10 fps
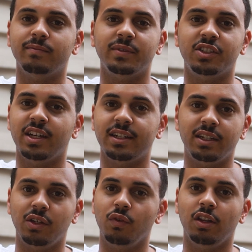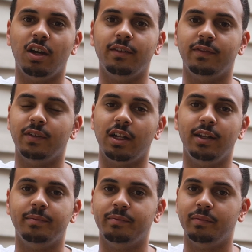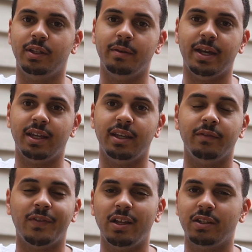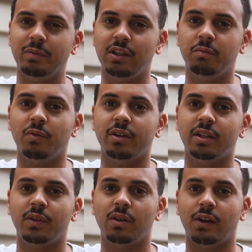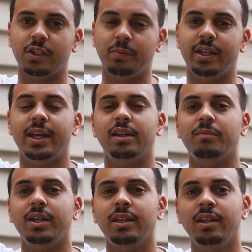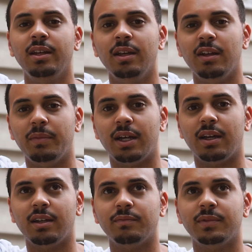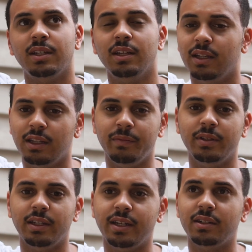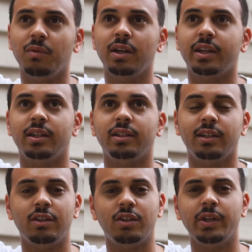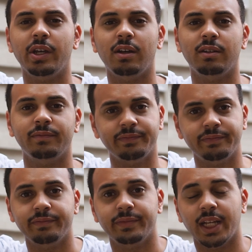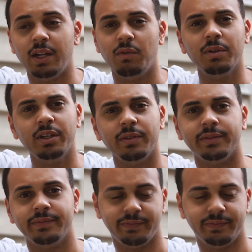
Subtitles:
We just got to take the grill off, unclip, clip back in. Fog lights will be a little bit more difficult, I'll explain that in a minute. But let's get to work and let's show y'all kind of what we're doing.